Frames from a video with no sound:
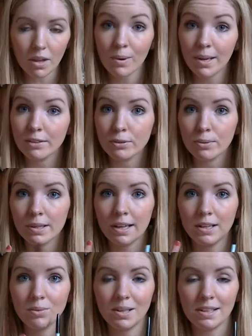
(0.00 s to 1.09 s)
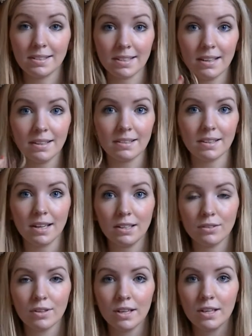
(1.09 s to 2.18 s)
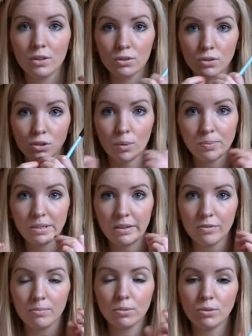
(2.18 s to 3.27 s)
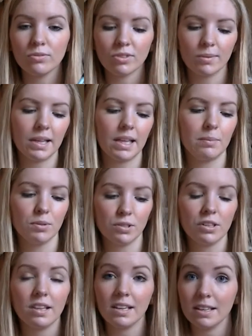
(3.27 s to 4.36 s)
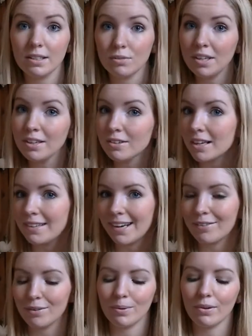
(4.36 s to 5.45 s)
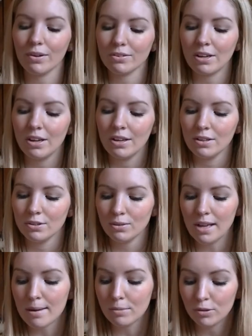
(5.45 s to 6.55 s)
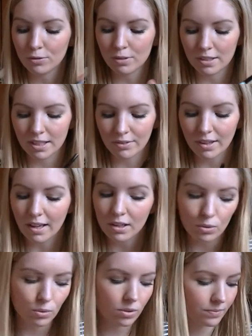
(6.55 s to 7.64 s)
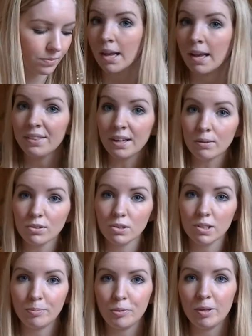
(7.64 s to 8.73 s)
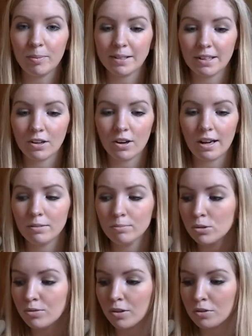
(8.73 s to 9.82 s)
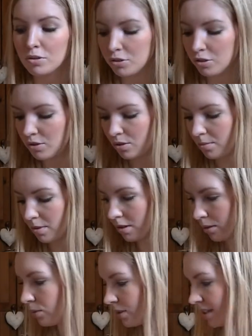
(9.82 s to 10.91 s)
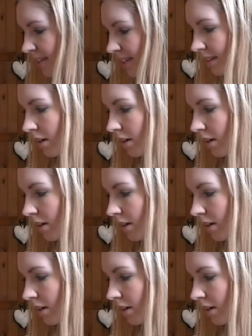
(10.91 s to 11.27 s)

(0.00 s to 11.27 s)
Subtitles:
where you don't want to end up on your skin. This kind of stops it from moving from your lips, which I think is a really good idea if it works. So yeah, I'm looking forward to giving that a go. And that was all the beauty bits I got. I'll move on to some clothes and things